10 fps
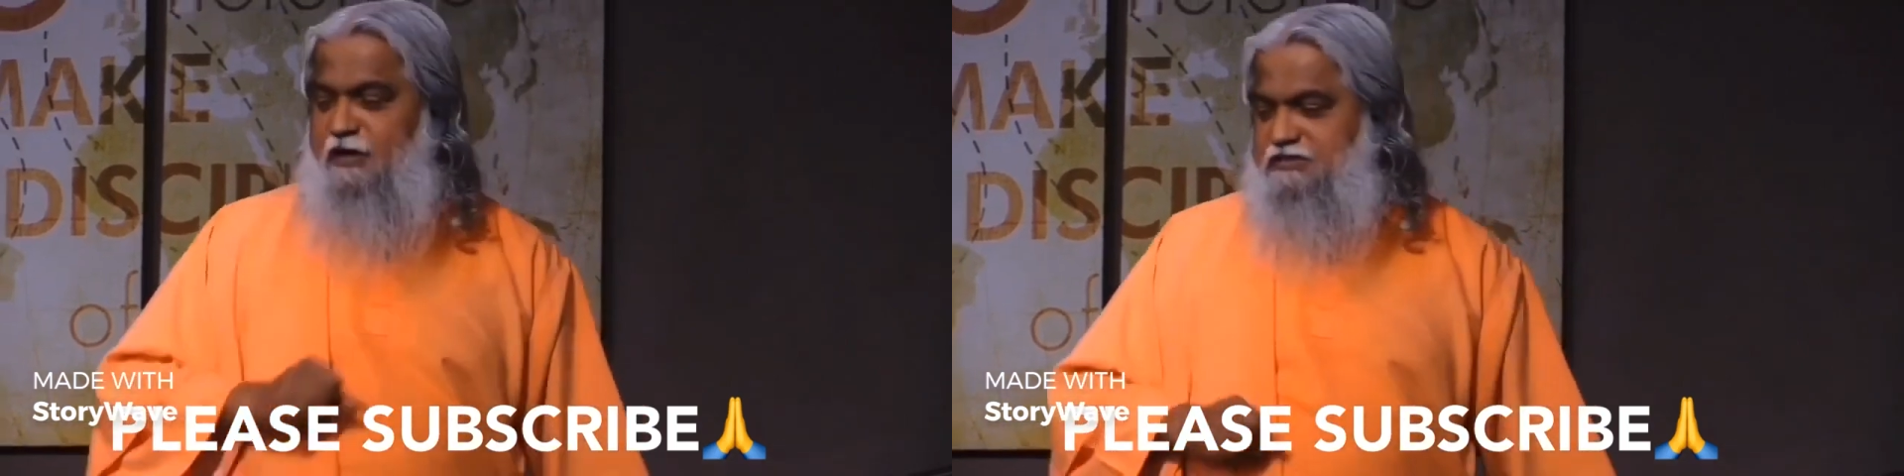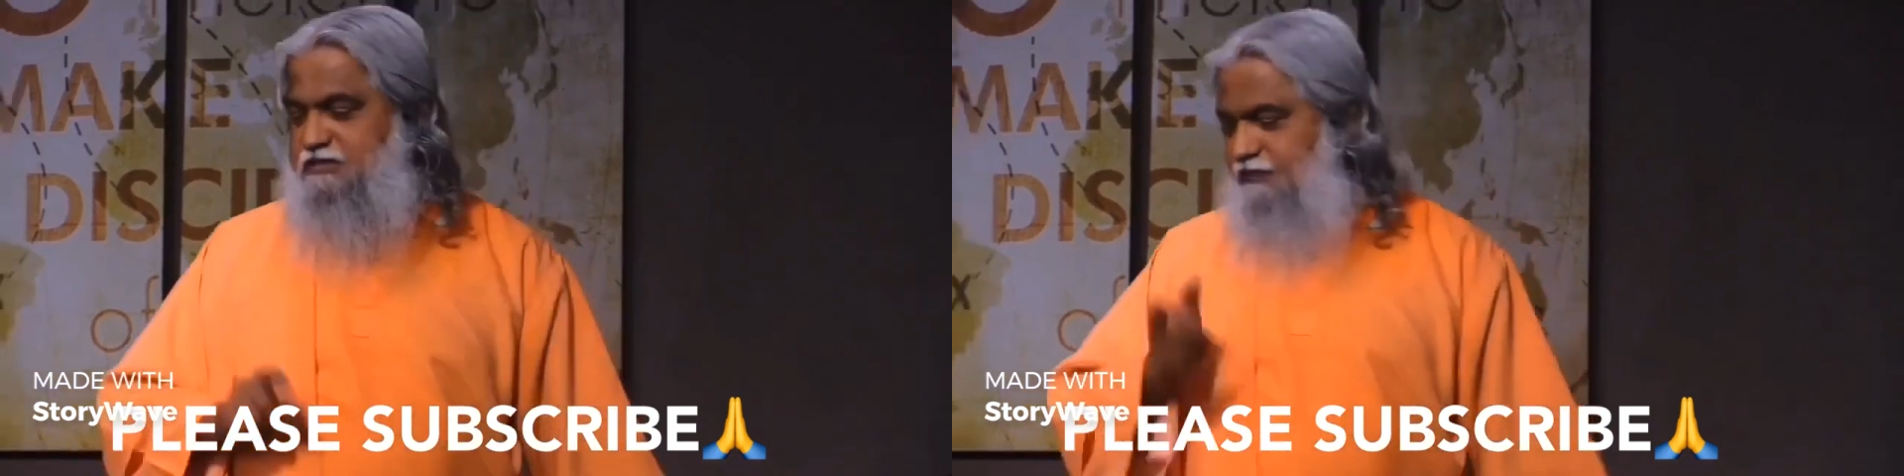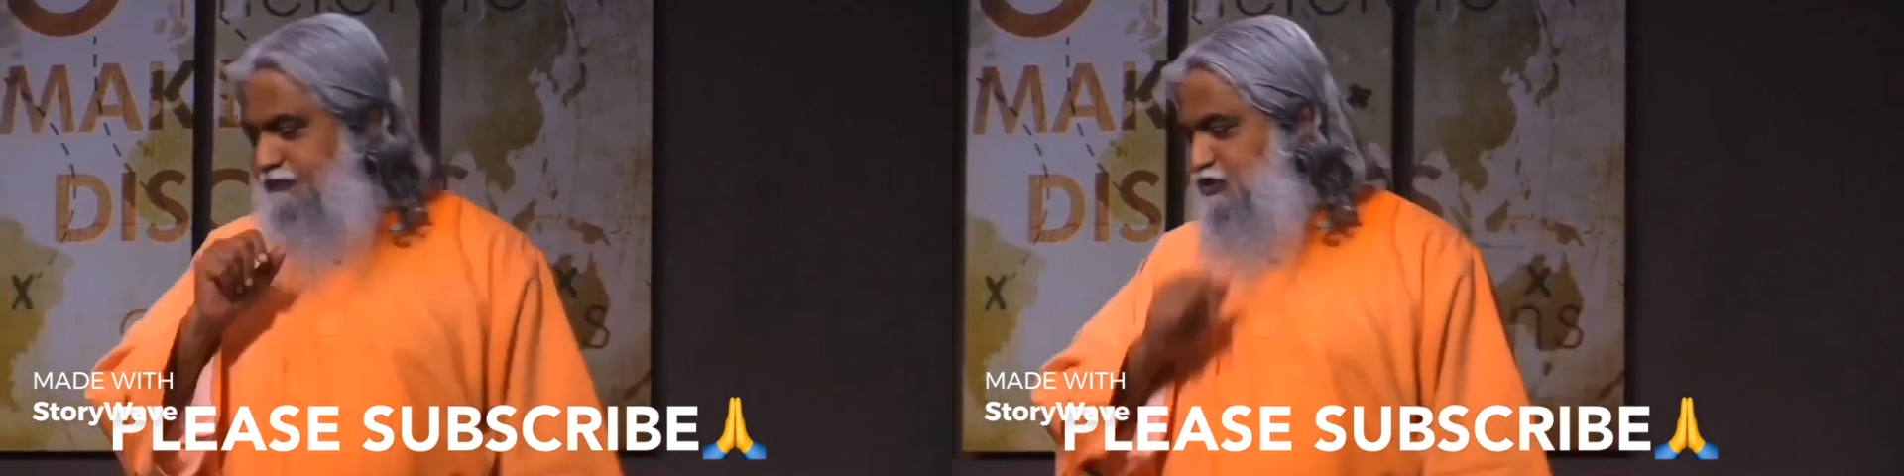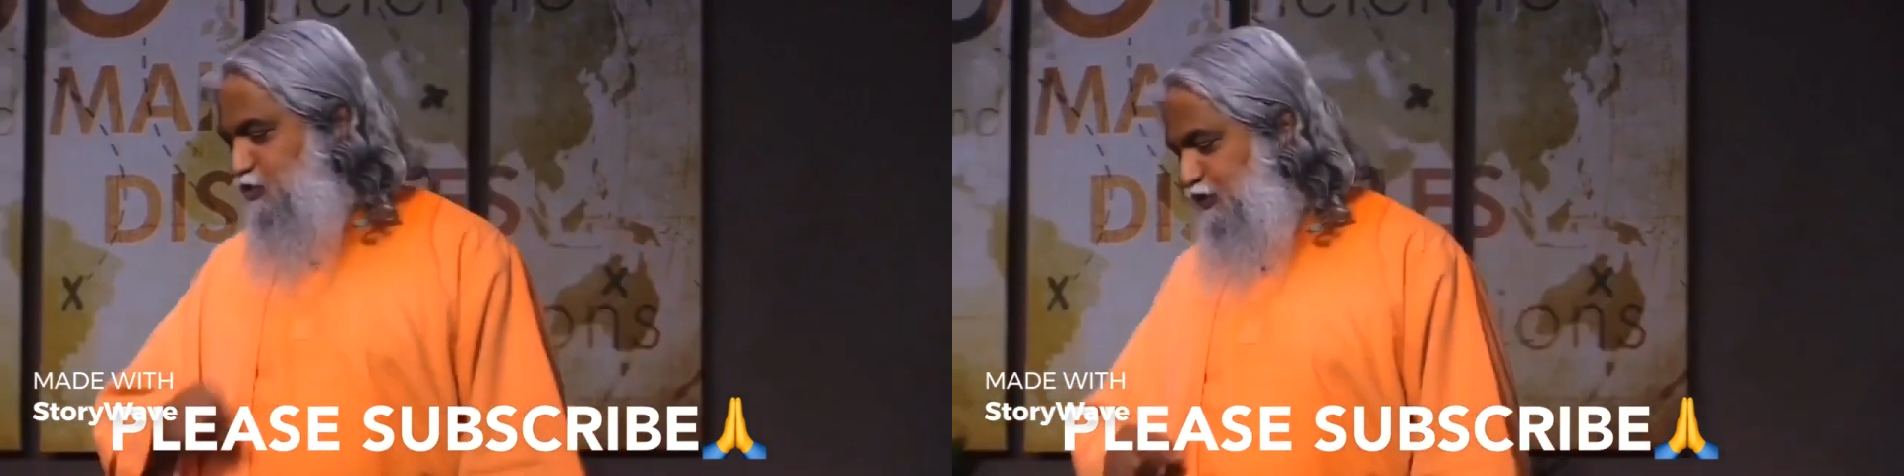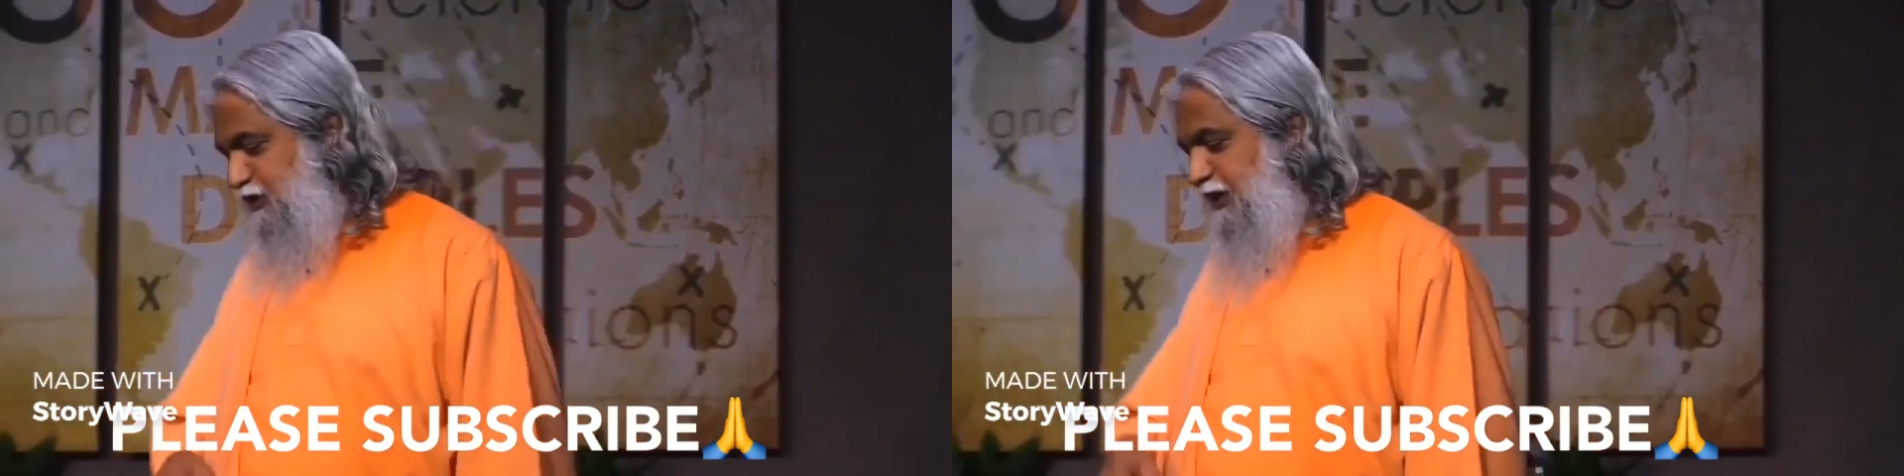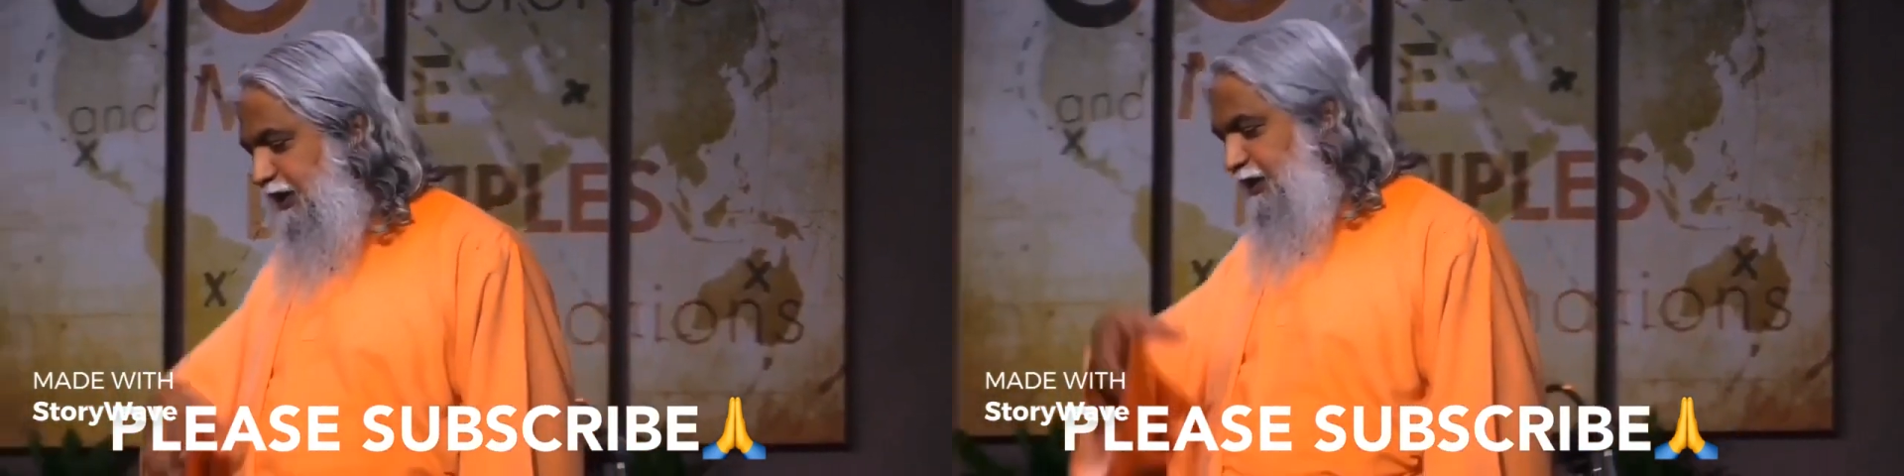staff this question in